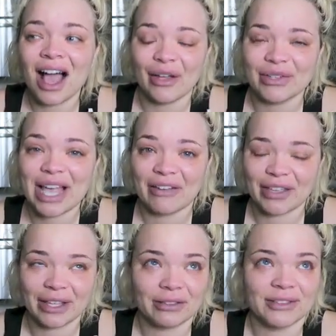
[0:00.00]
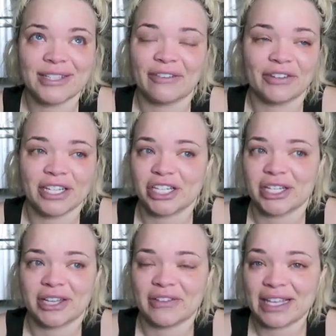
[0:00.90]
having the
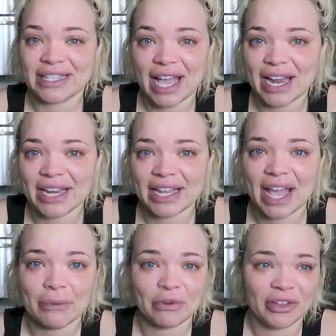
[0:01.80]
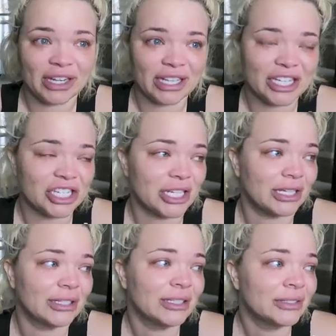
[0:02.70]
definition of anxiety,
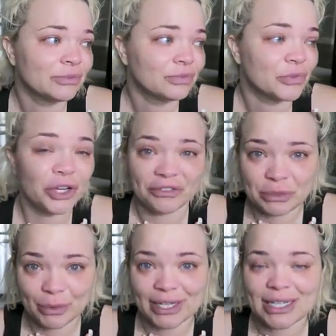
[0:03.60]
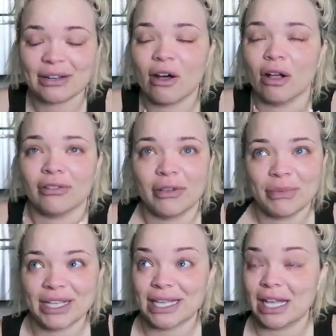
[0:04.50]
hyperventilation, nervous breakdown, all of it,
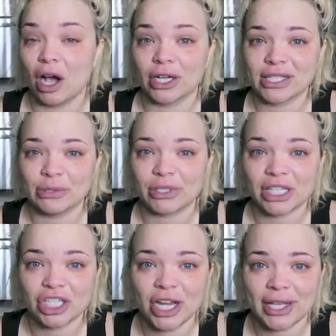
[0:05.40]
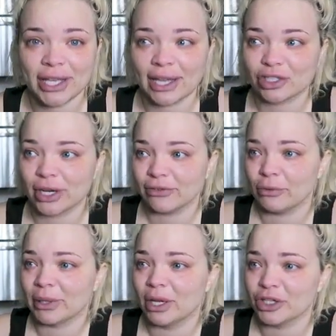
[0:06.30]
because I honestly was like shaking. I tried to
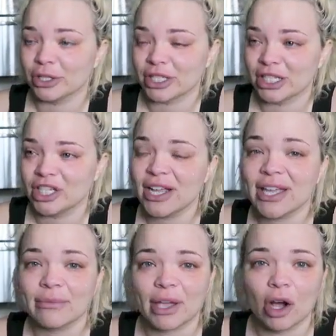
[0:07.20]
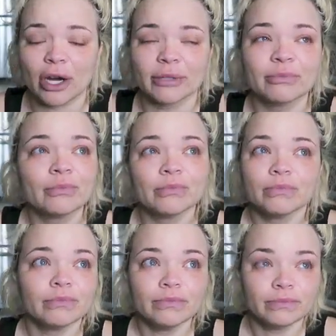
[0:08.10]
fold my laundry, I was like shaking, my heart.
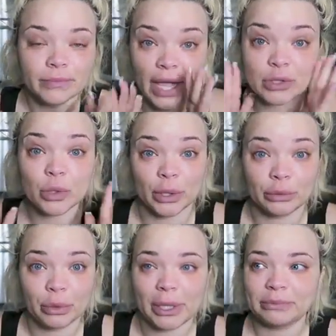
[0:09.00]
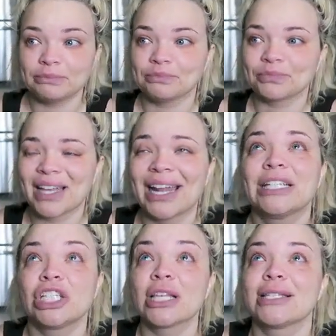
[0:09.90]
I was going through it. And I
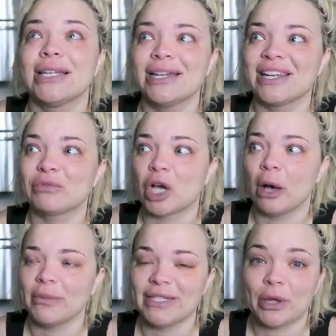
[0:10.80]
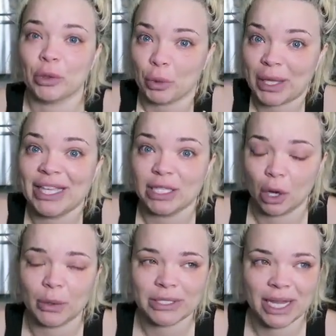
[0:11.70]
just needed him to calm me down the way he's
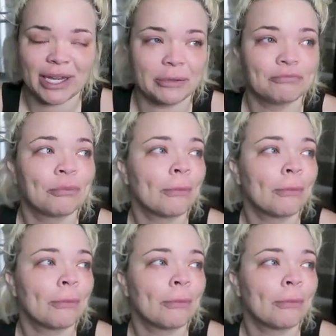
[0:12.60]
always done it.